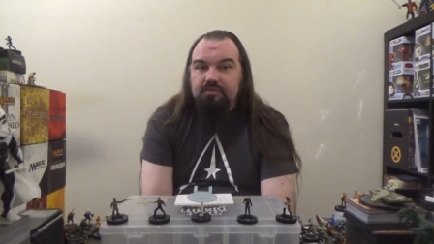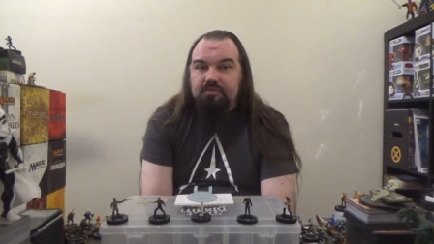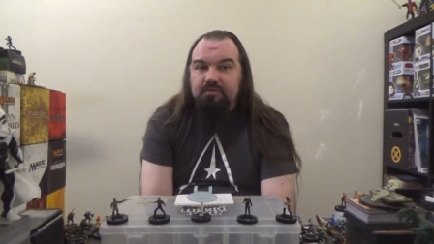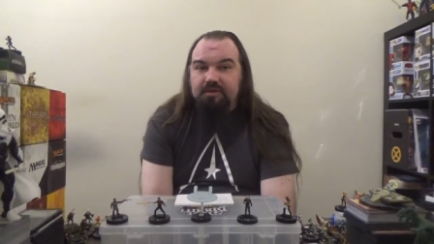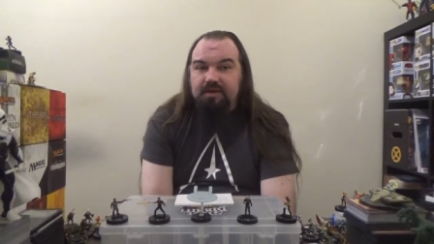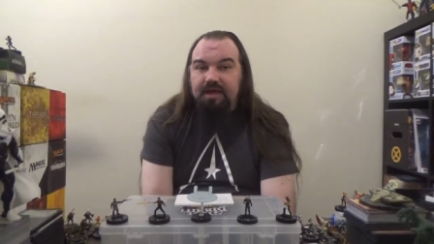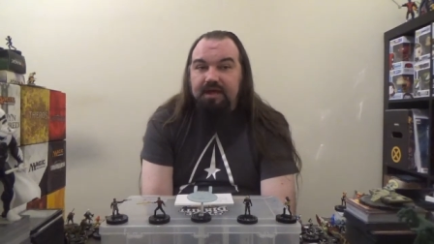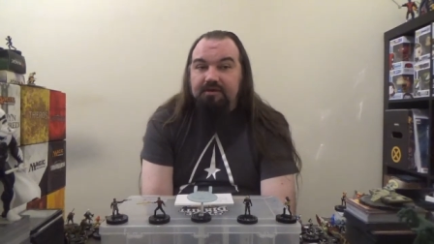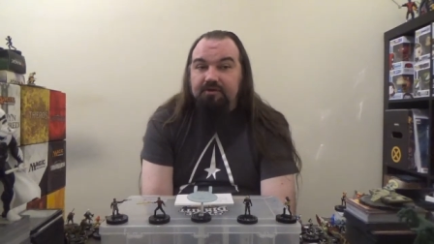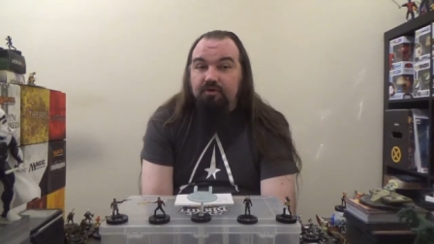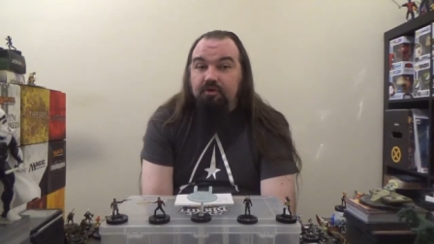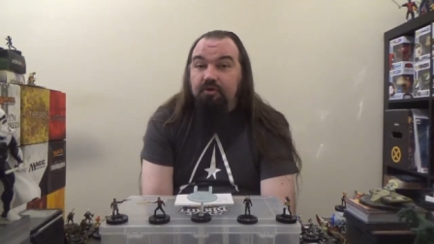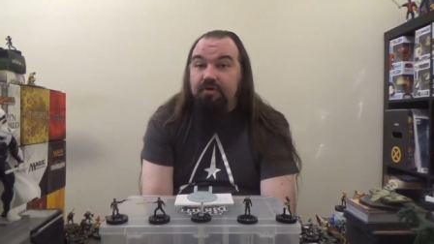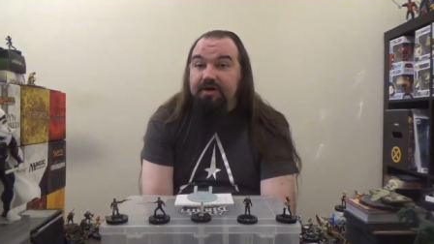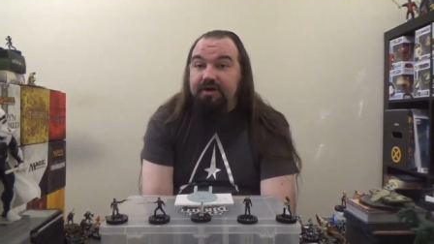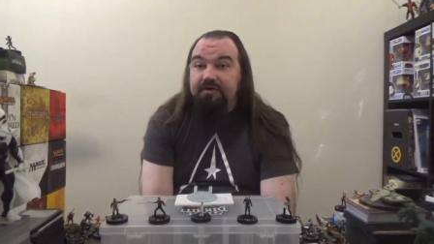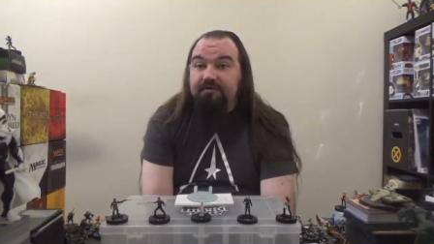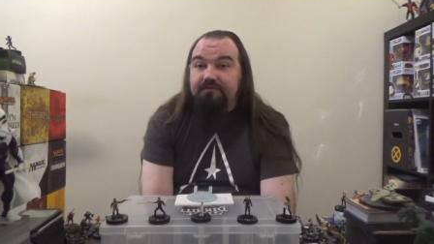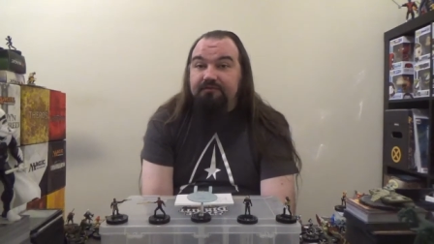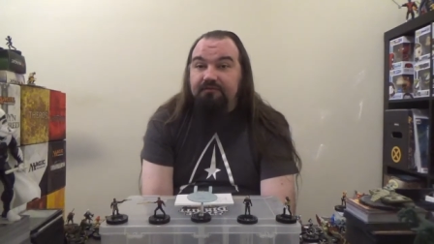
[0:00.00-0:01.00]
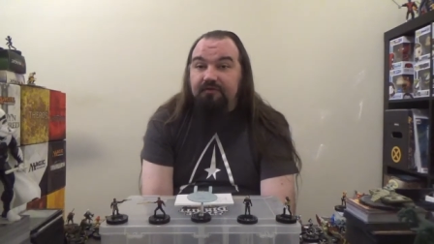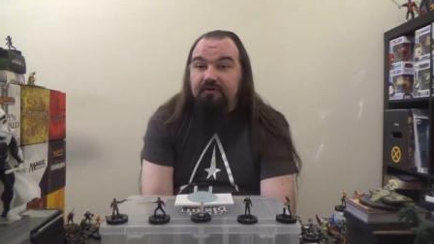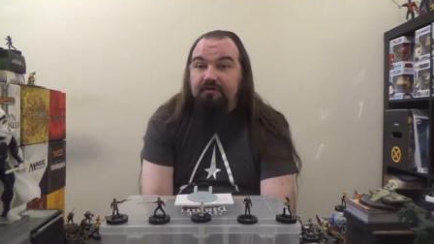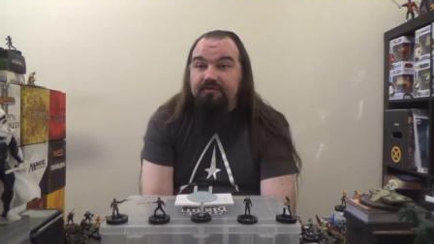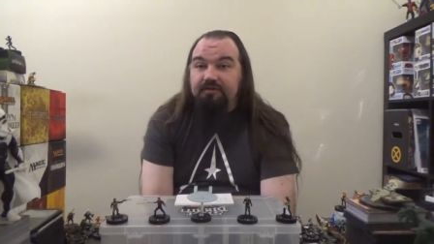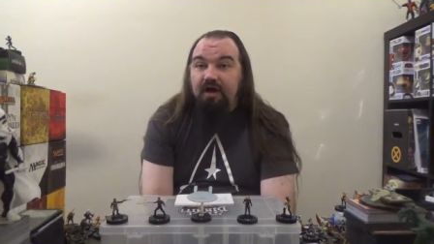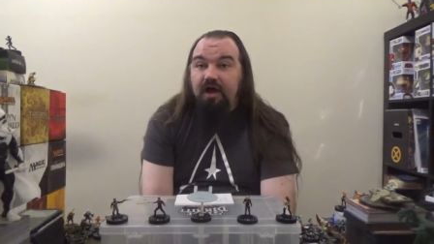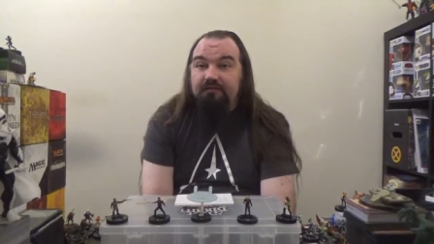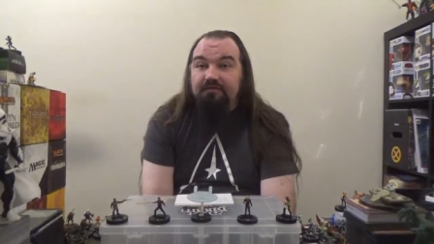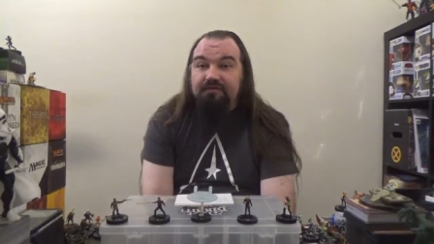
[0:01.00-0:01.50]
the Andorian
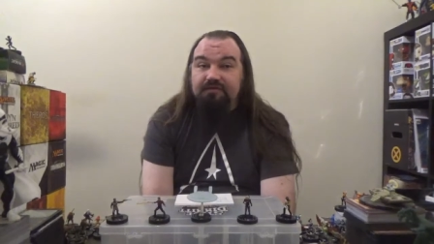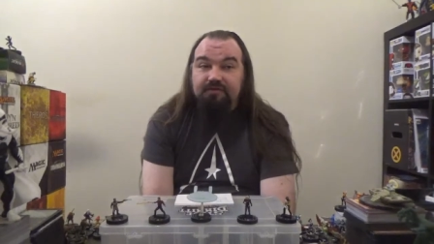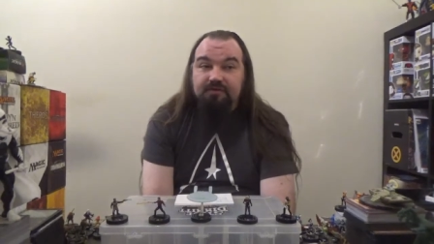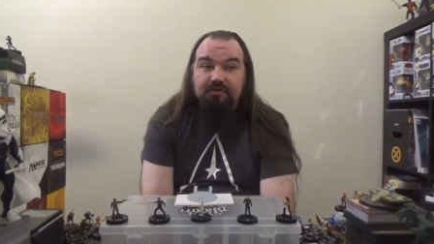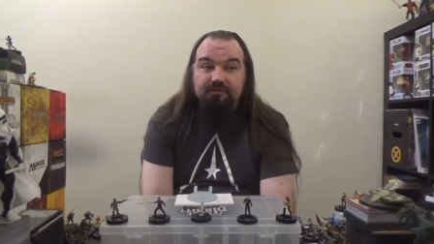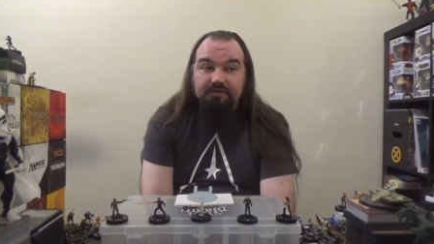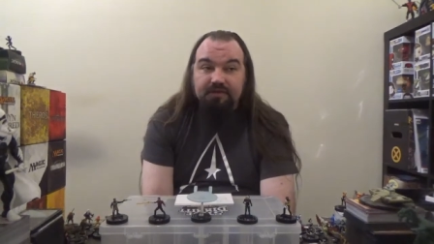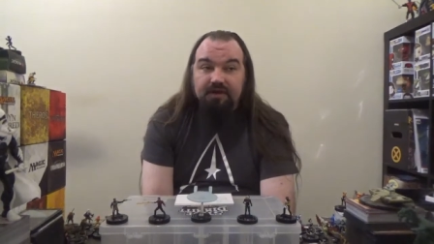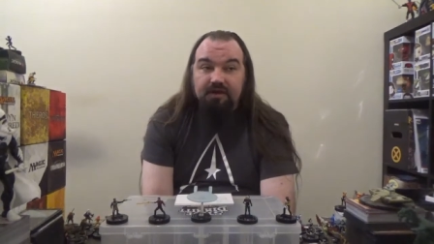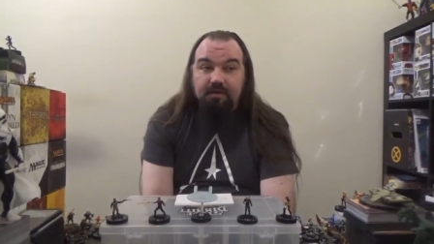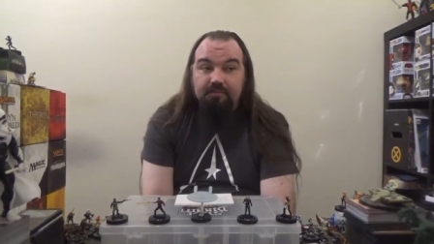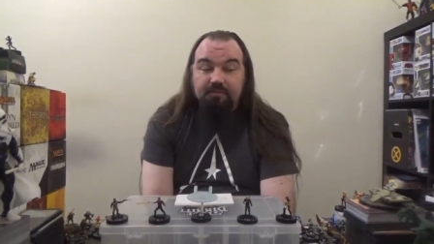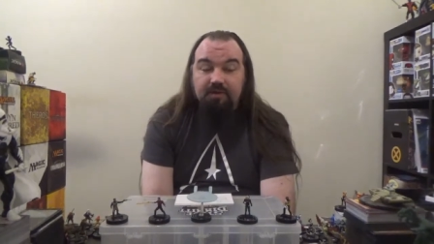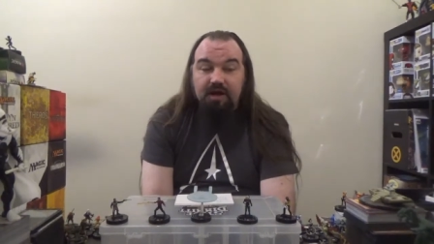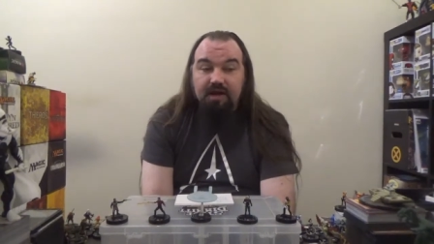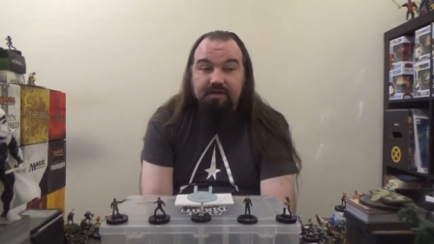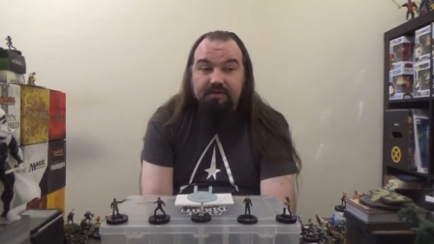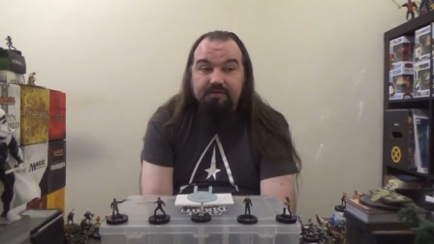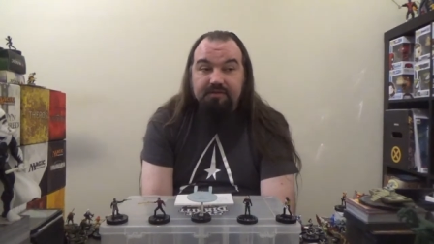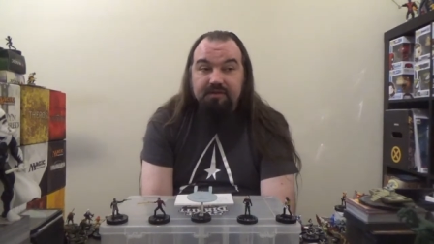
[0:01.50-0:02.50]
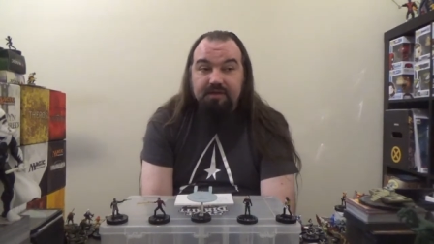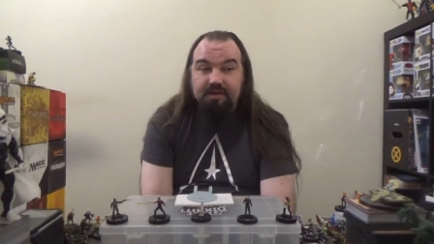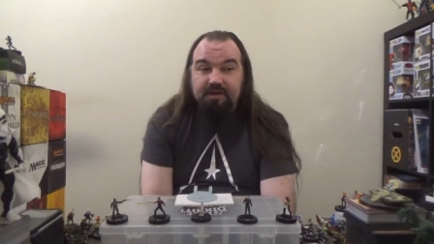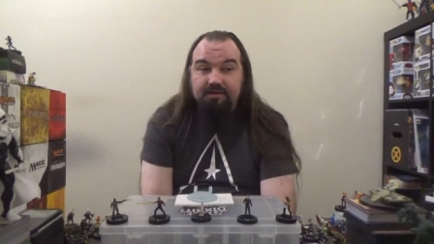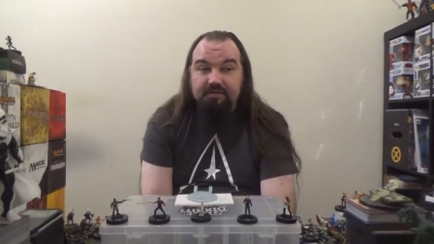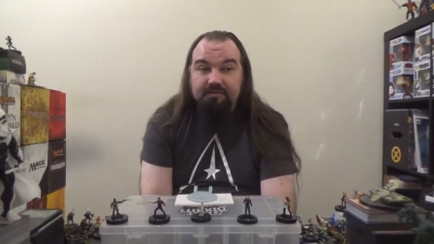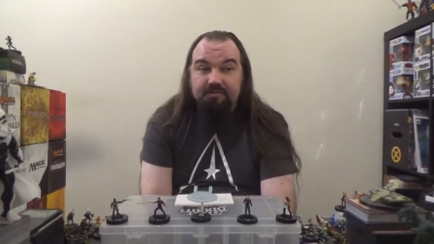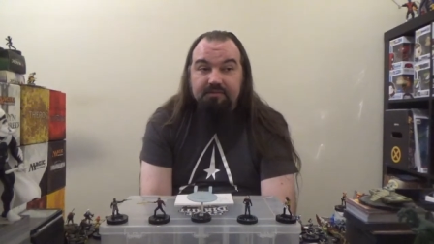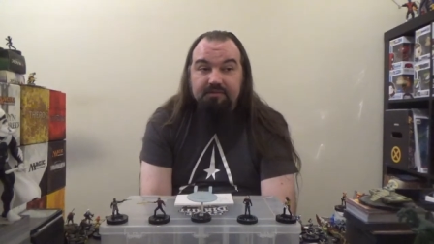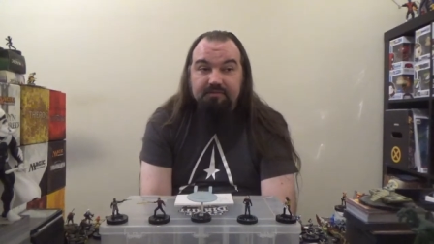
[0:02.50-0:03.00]
first officer of the Enterprise
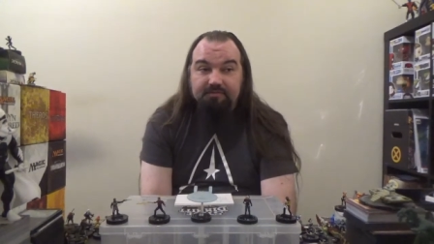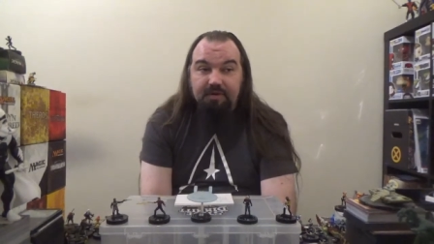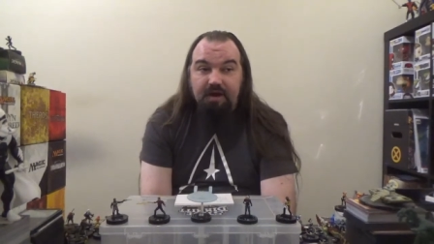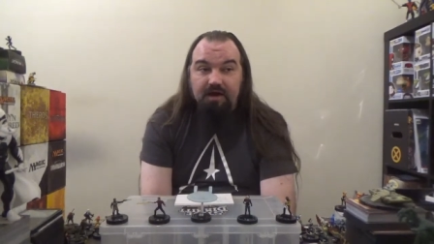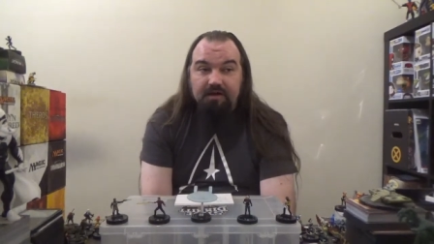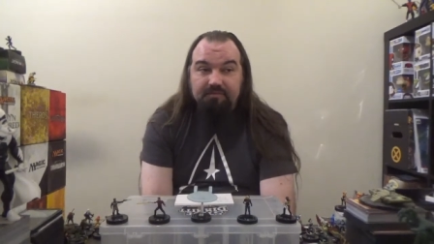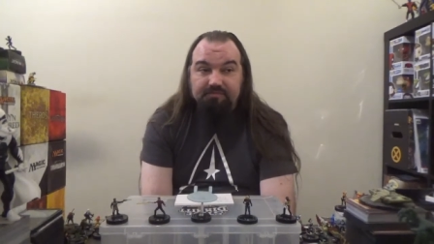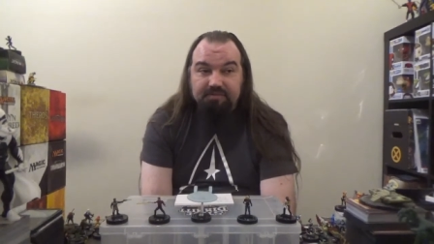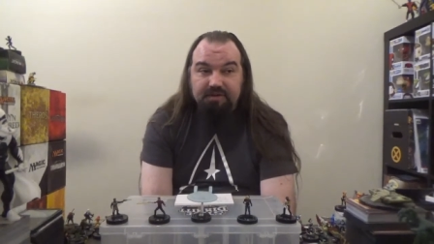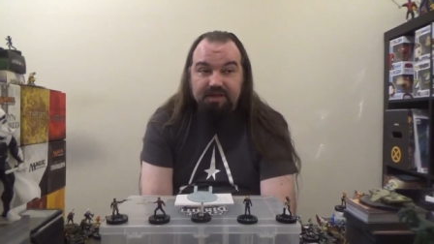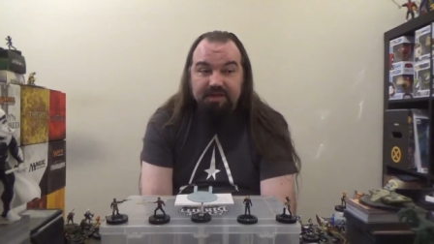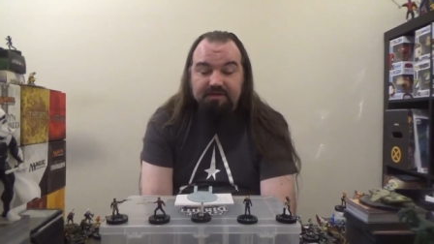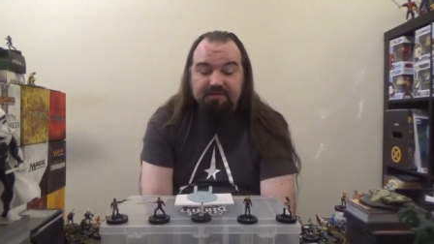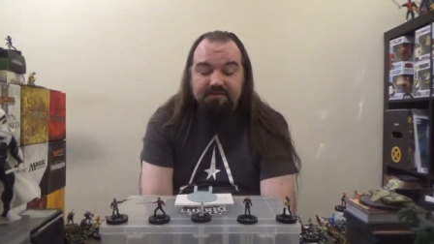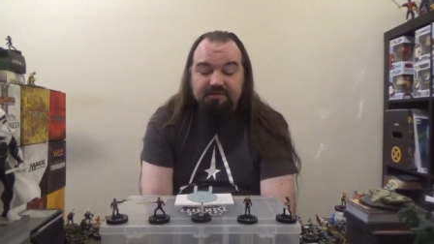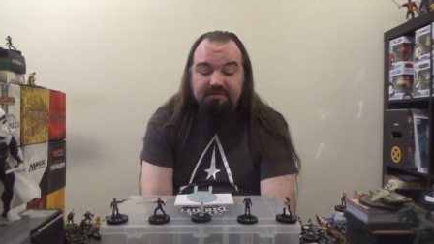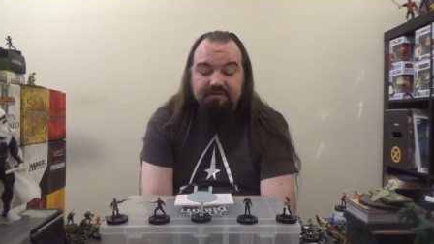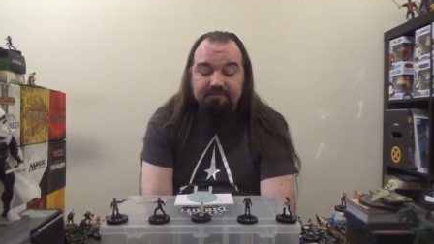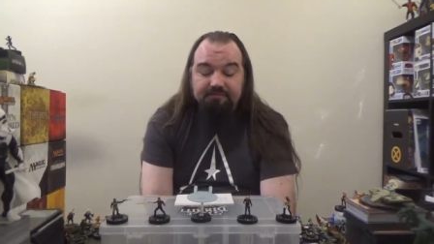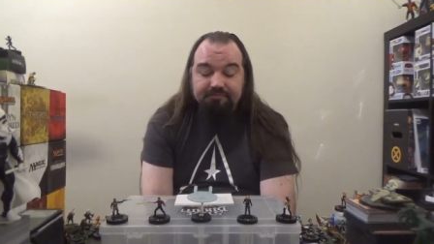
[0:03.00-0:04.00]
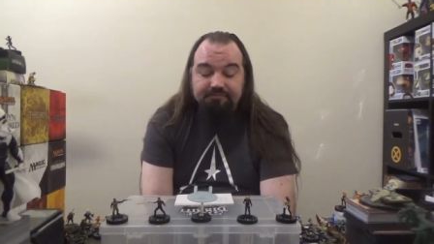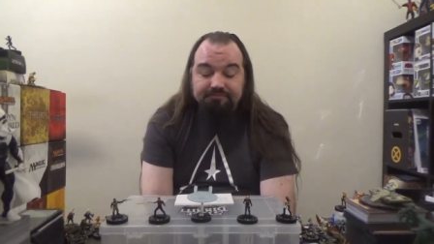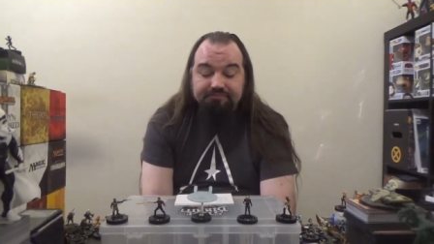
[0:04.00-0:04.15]
in Spock's place